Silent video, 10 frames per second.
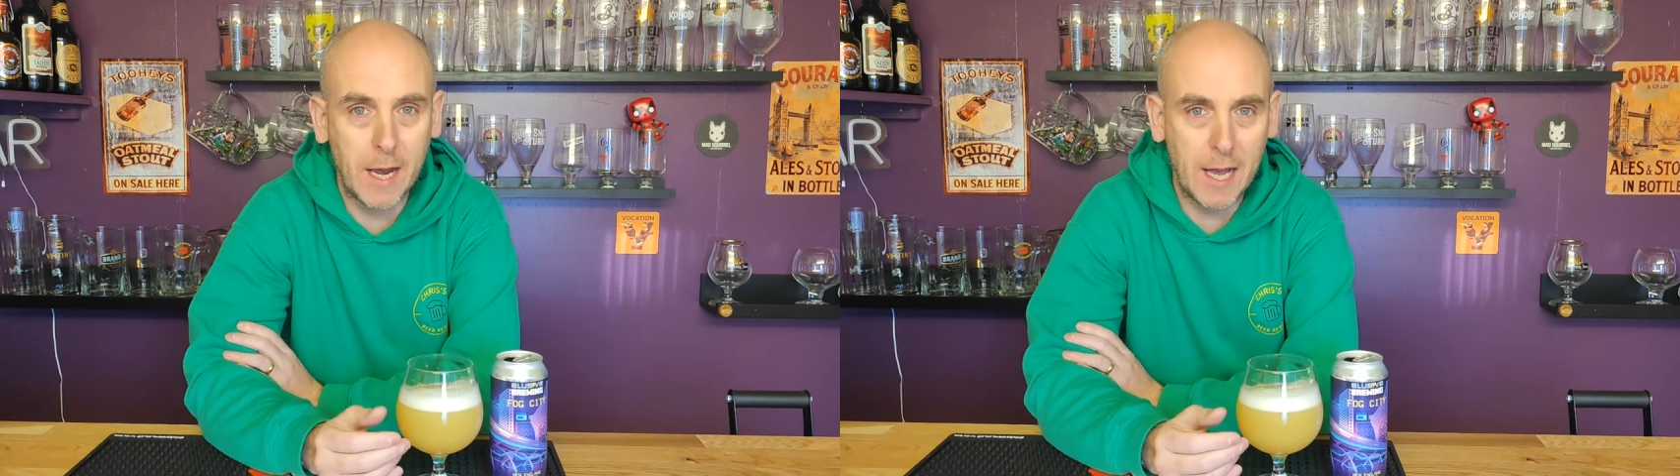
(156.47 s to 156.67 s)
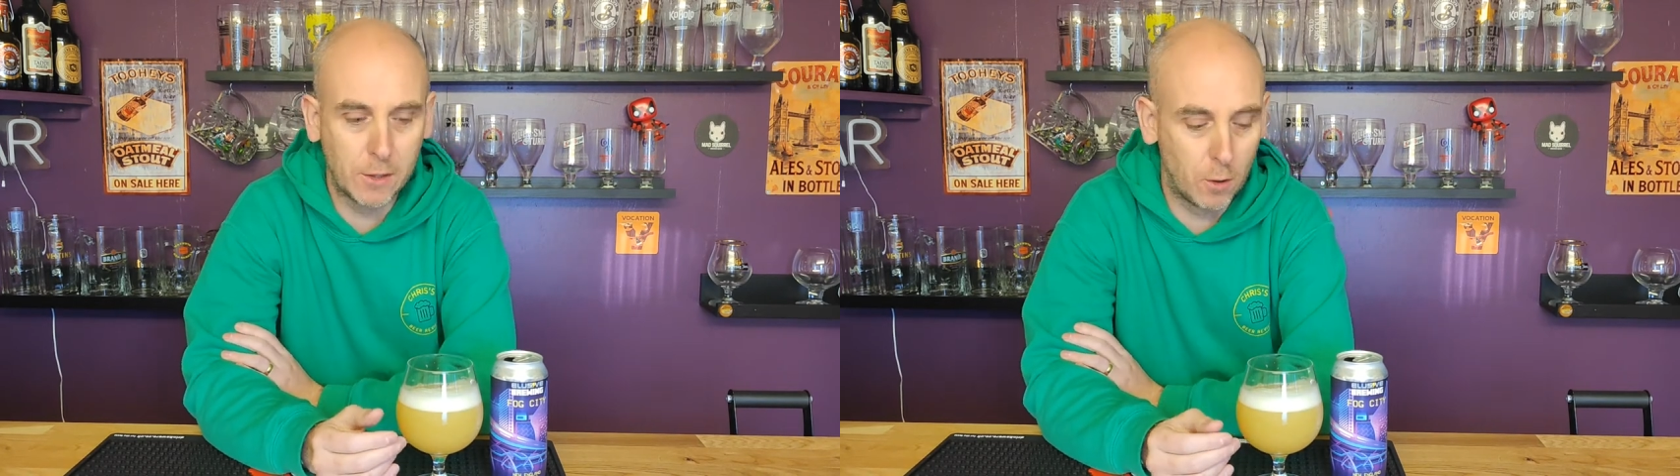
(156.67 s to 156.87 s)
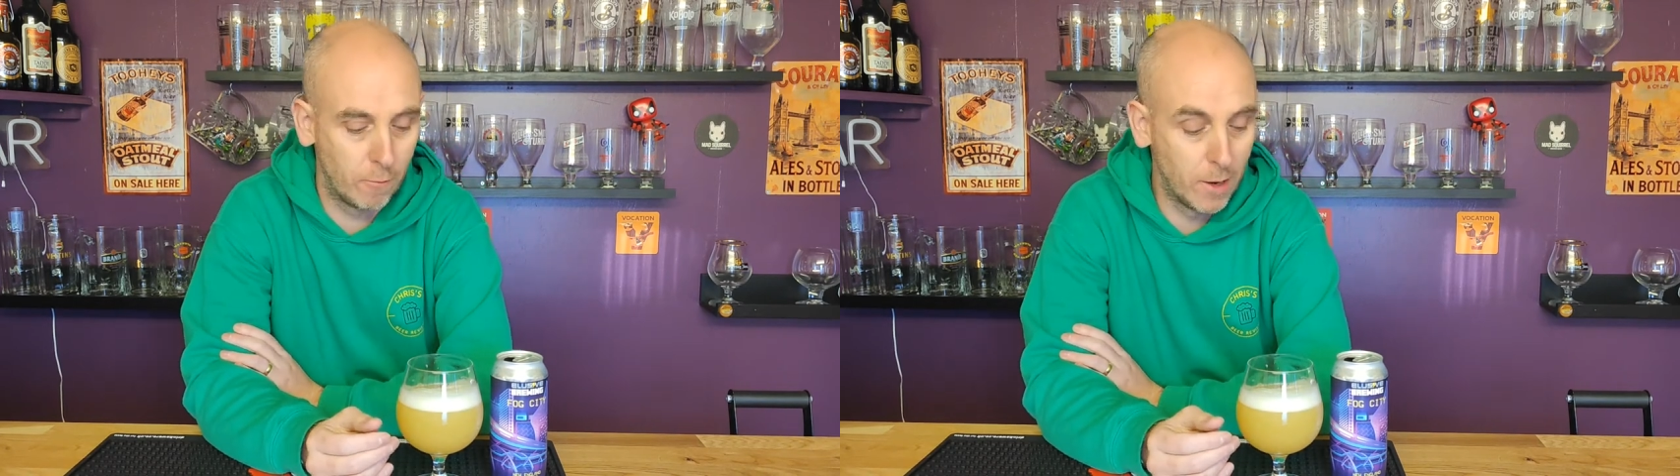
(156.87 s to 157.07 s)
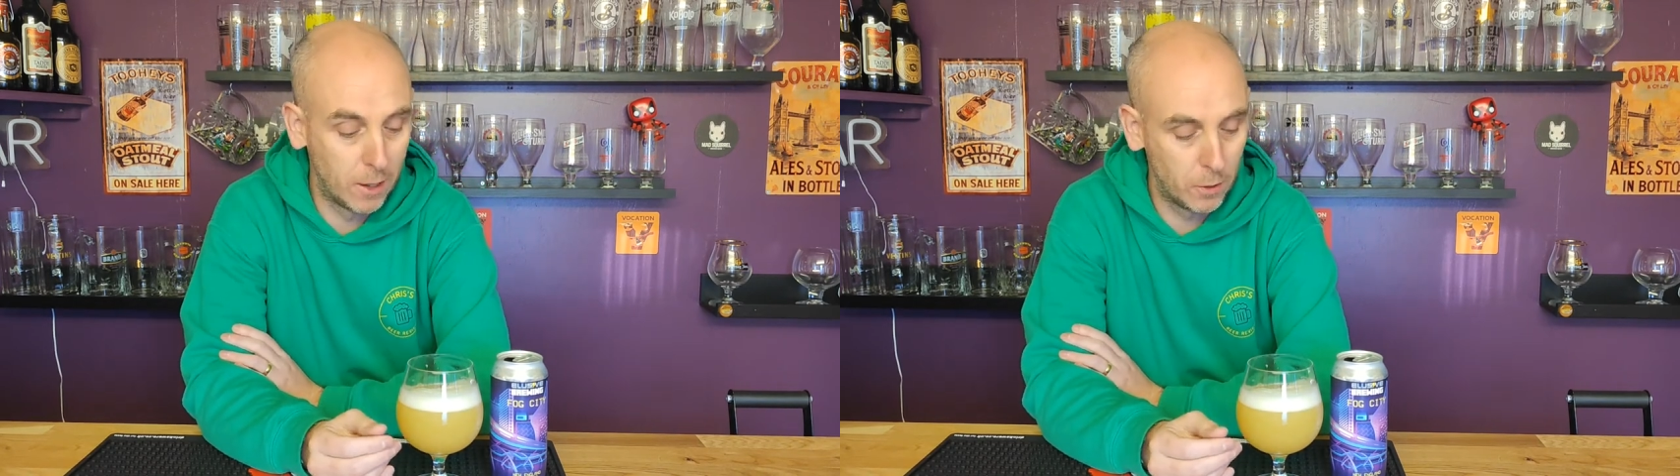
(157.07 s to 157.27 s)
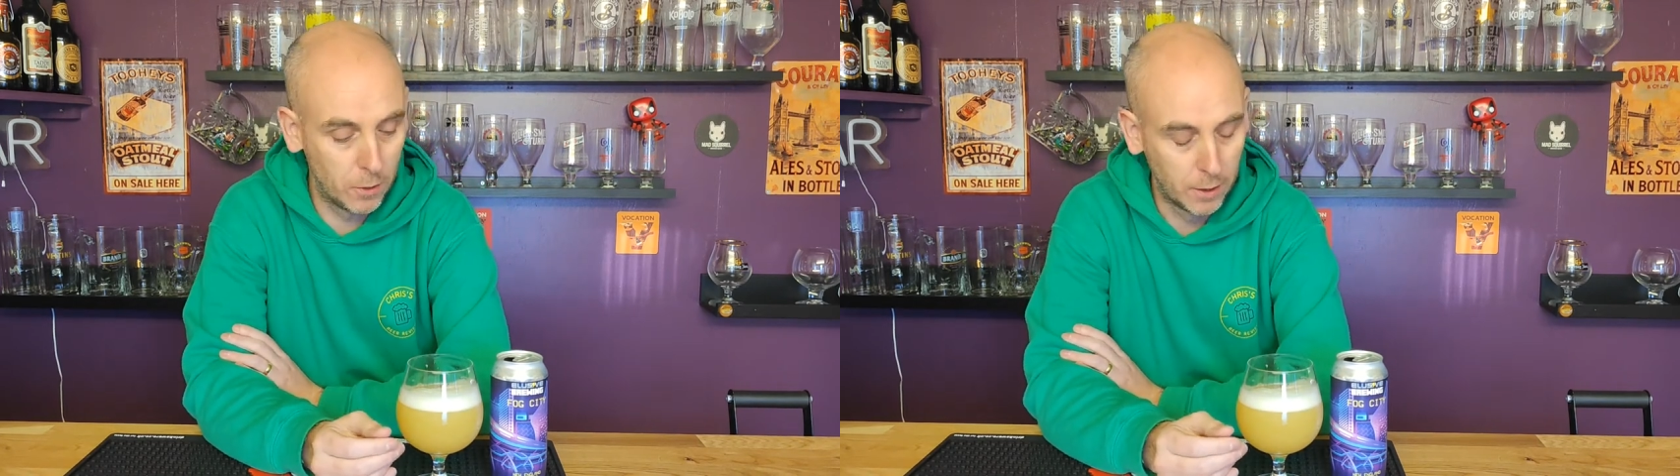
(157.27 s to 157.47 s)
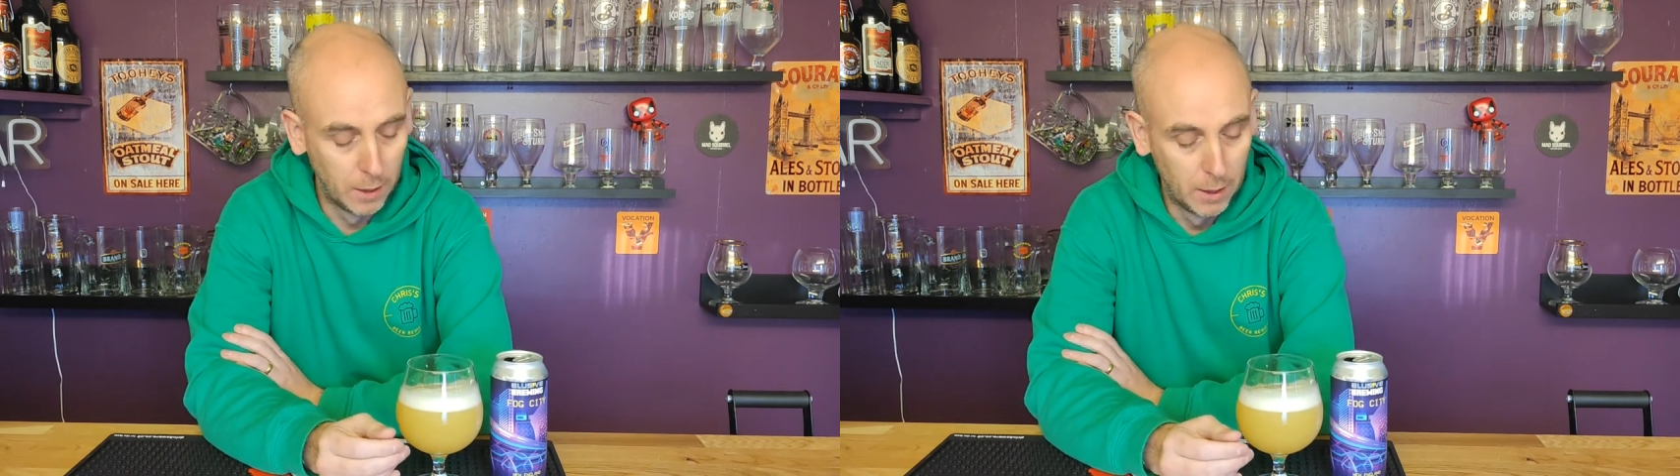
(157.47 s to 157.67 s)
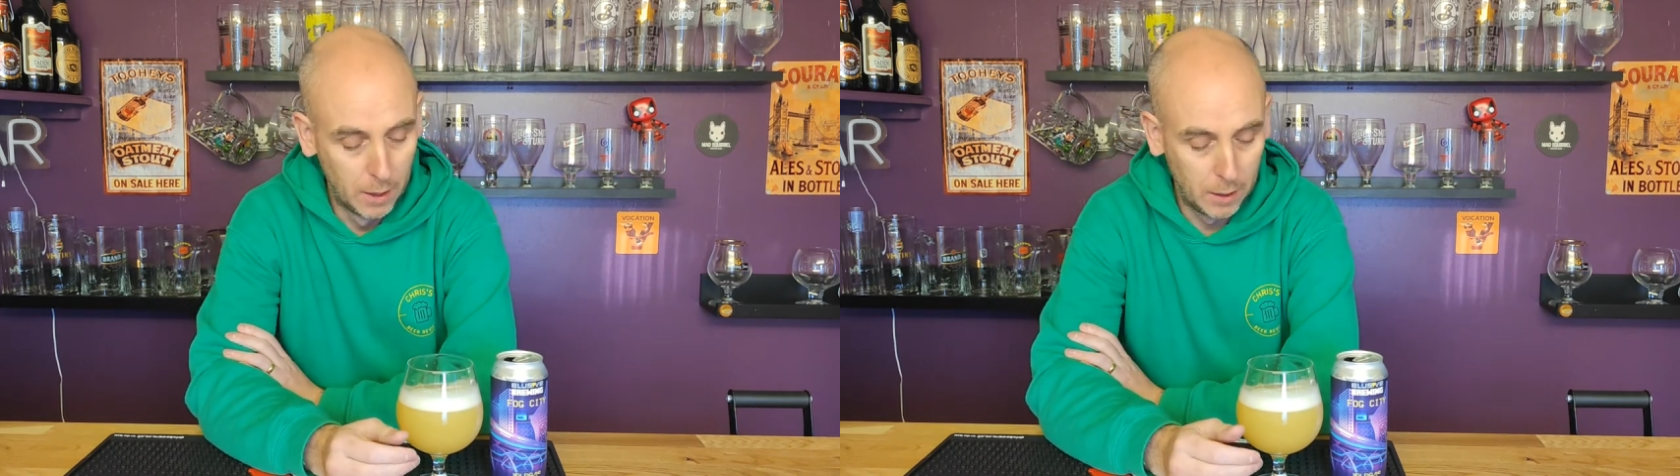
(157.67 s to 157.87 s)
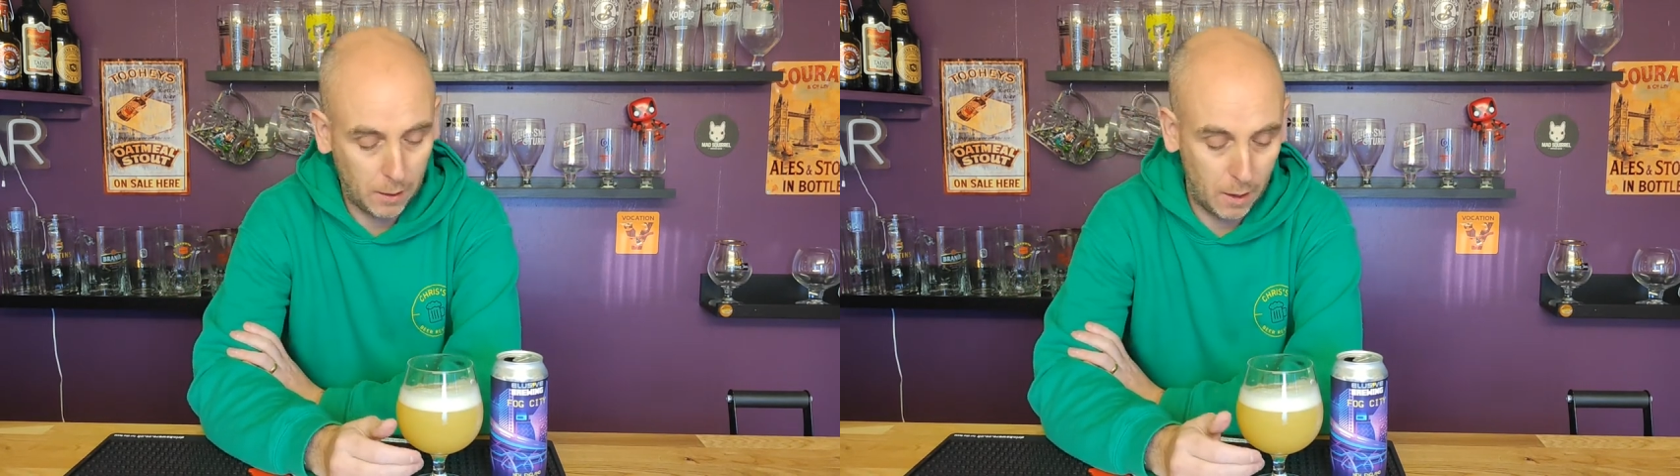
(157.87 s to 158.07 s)
but it has got really good
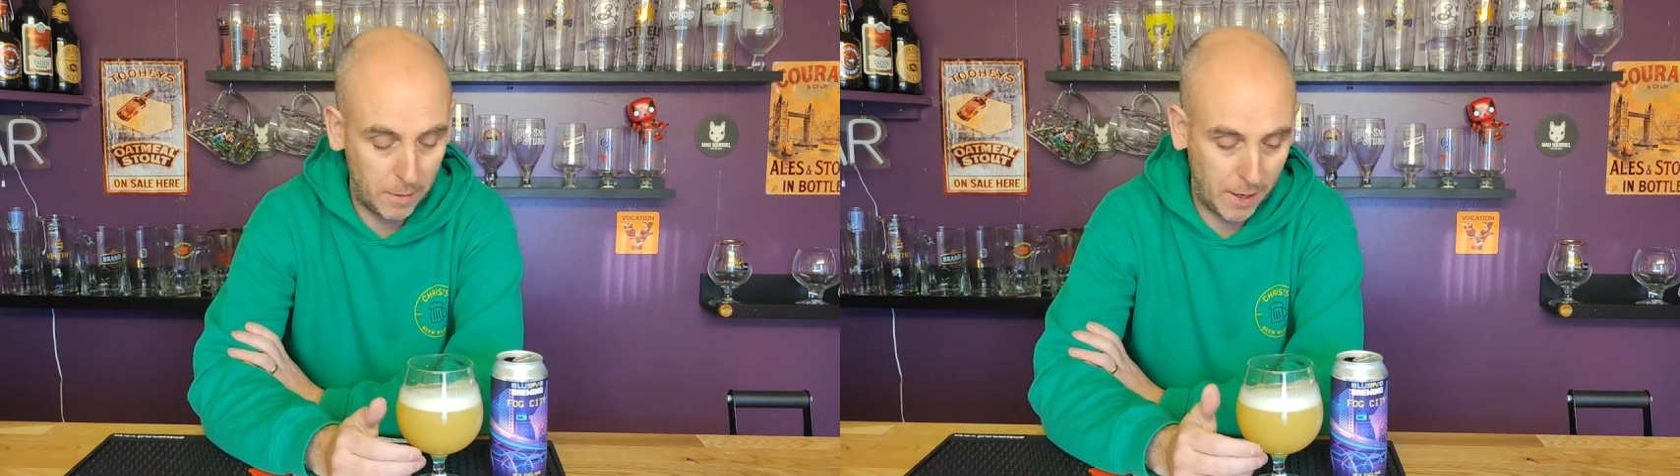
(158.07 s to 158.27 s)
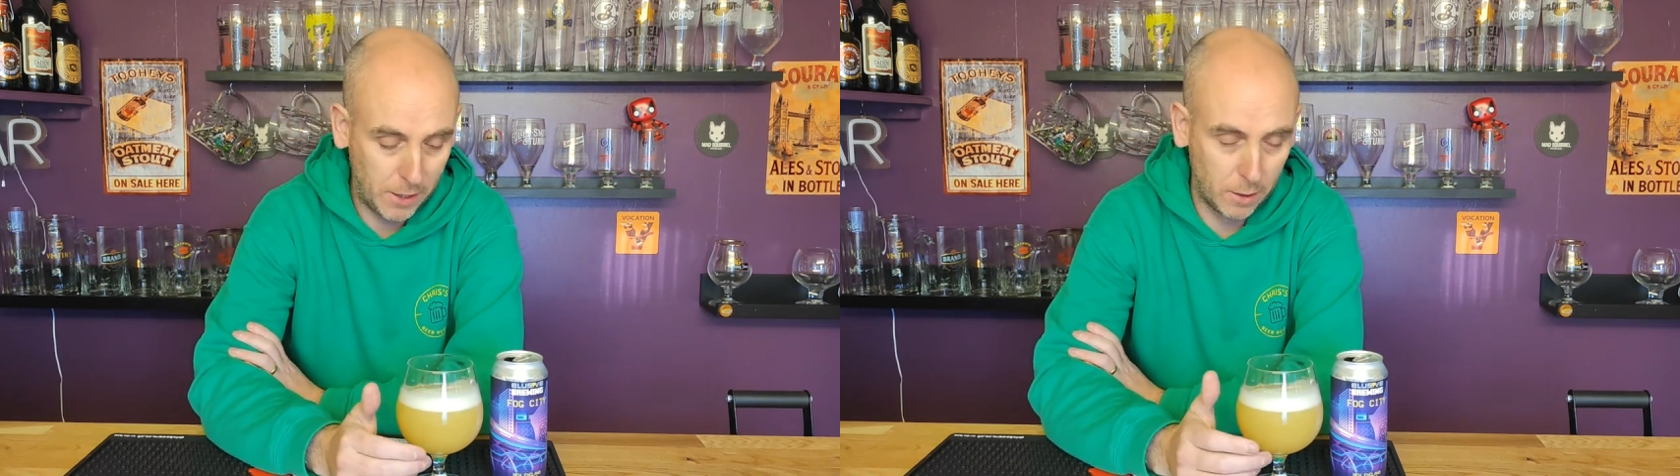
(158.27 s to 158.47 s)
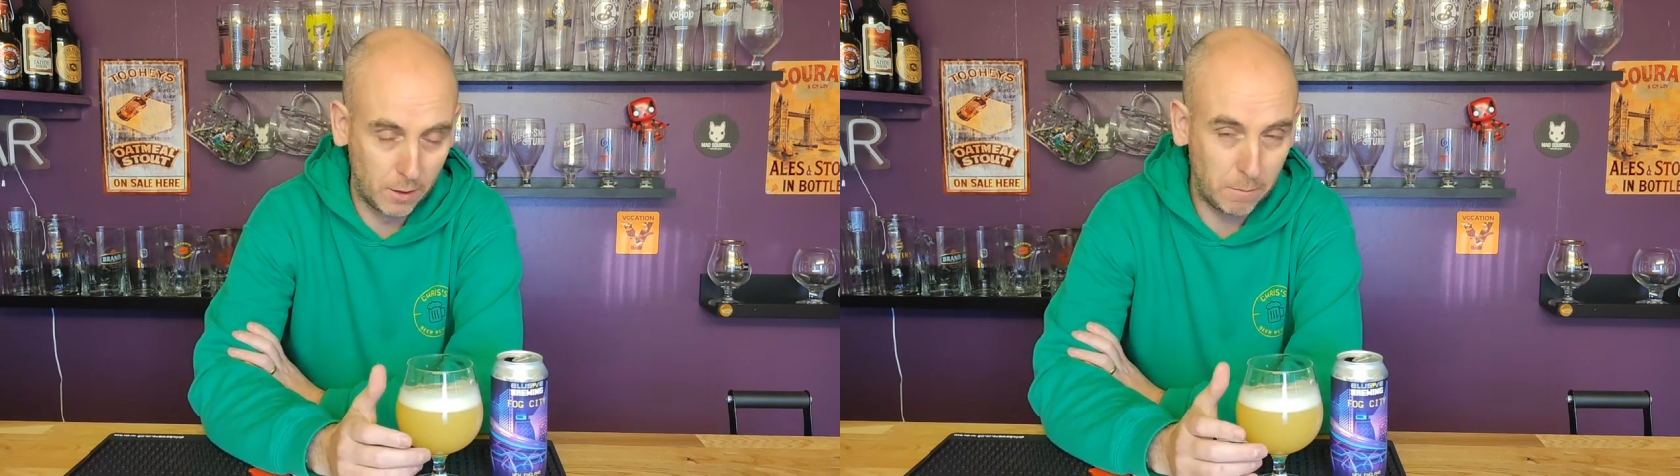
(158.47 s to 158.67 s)
carbonation.